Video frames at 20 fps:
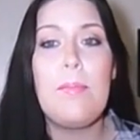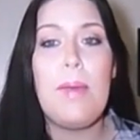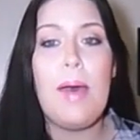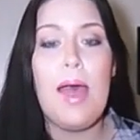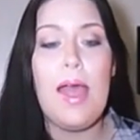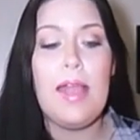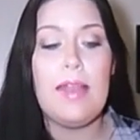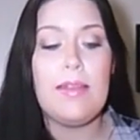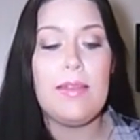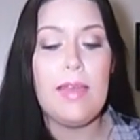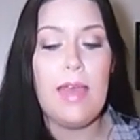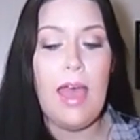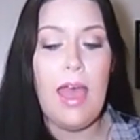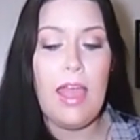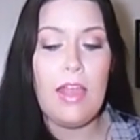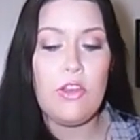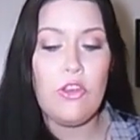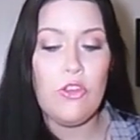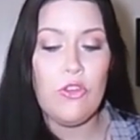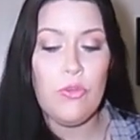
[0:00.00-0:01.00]
but
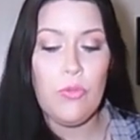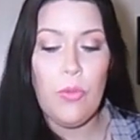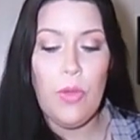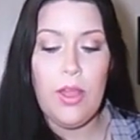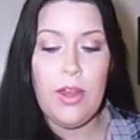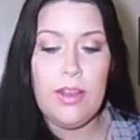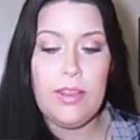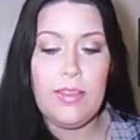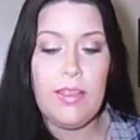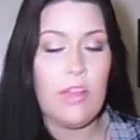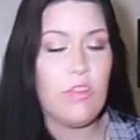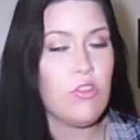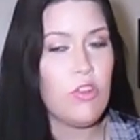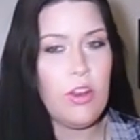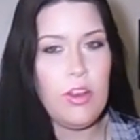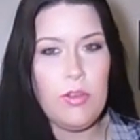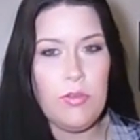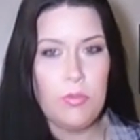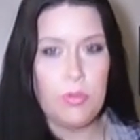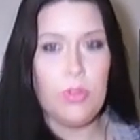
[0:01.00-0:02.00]
I just want to touch on it